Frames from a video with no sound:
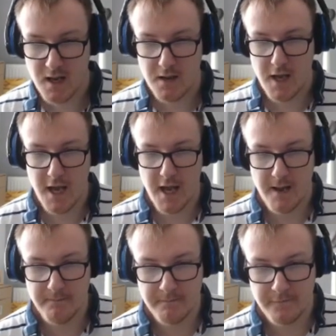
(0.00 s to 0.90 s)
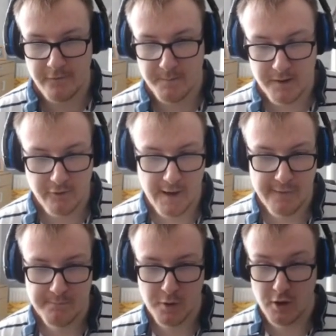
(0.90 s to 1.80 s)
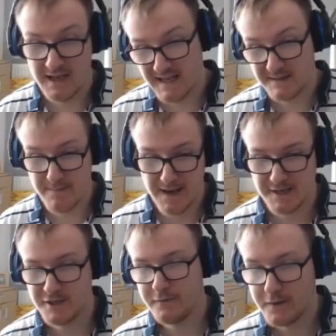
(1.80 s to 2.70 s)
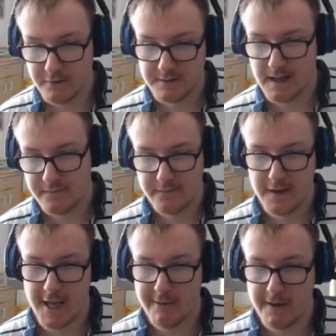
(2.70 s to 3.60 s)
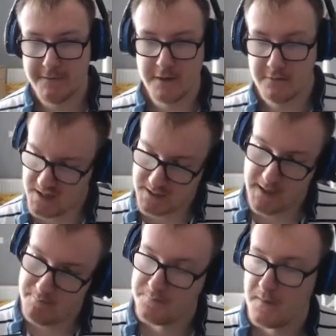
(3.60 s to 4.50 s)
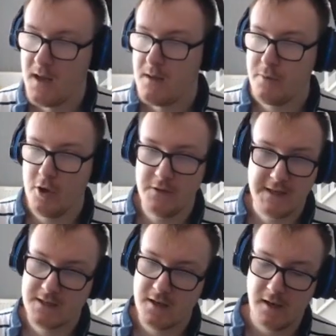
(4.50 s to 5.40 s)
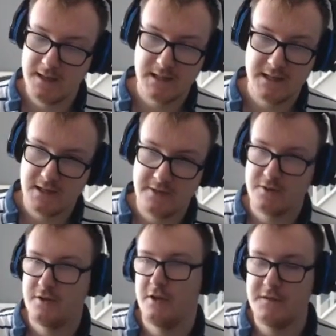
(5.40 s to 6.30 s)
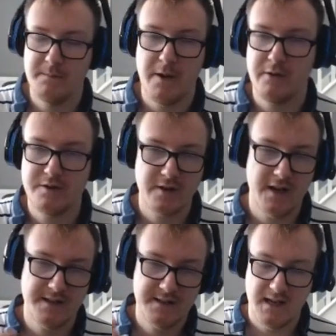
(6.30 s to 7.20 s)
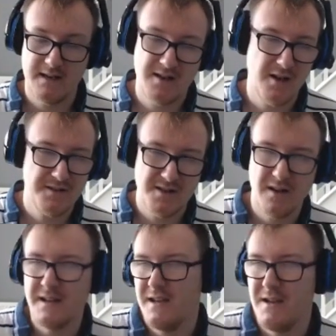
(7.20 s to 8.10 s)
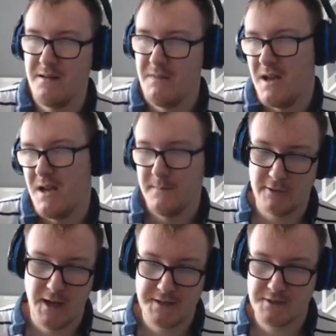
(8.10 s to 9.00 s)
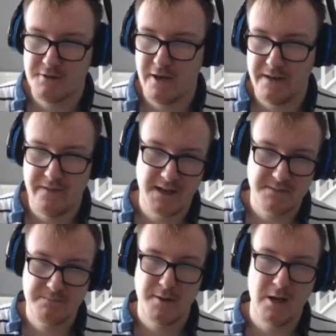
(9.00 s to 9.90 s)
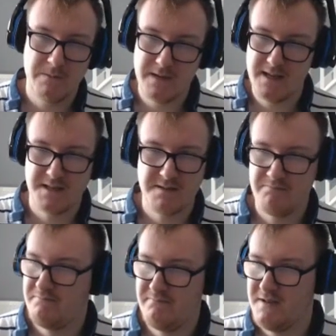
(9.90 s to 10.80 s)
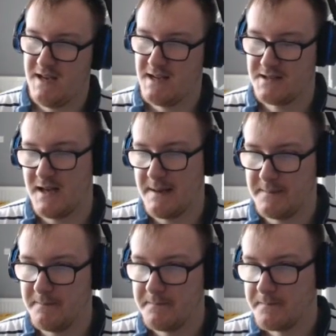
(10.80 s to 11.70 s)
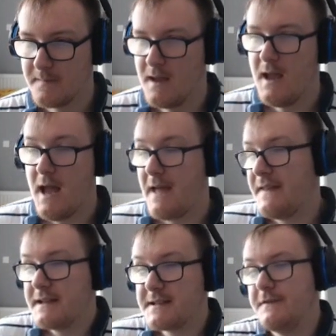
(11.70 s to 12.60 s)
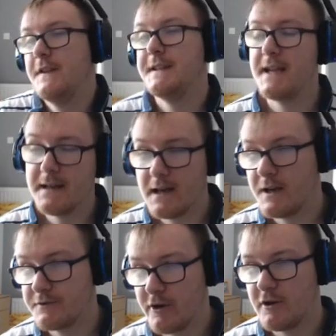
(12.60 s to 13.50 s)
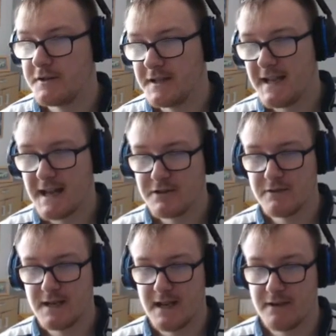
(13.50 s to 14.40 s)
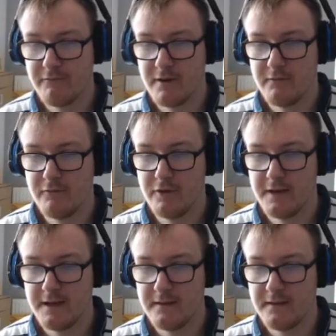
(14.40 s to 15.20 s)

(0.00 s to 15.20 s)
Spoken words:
from your grave, but it is banished if you use that if you use it again. But this card is literally just good if your opponent tries to like target your Blue-Eyes as a card effects. Pop this, yeah, it's not happening. And that's it for the deck, guys. Going on to the extra deck, we are running.